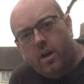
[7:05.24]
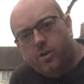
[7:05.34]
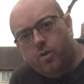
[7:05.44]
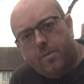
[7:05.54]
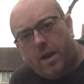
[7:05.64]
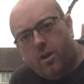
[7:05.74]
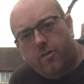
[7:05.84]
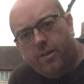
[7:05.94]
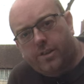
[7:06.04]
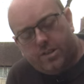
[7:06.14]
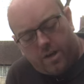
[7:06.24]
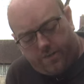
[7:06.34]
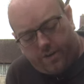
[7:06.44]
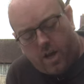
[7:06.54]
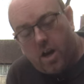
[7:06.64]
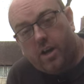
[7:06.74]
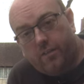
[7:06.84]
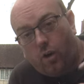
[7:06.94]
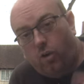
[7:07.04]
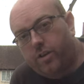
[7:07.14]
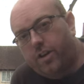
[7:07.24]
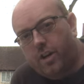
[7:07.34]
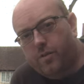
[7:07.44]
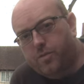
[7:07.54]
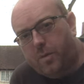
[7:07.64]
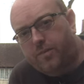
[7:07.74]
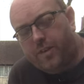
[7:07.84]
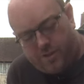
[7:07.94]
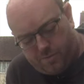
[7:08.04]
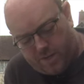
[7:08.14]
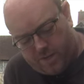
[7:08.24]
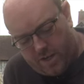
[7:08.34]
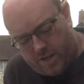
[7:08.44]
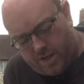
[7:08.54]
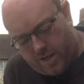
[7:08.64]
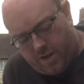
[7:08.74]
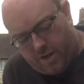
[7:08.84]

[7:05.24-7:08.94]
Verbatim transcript: So we're back over on this side of the car and I've already noticed my first mistake.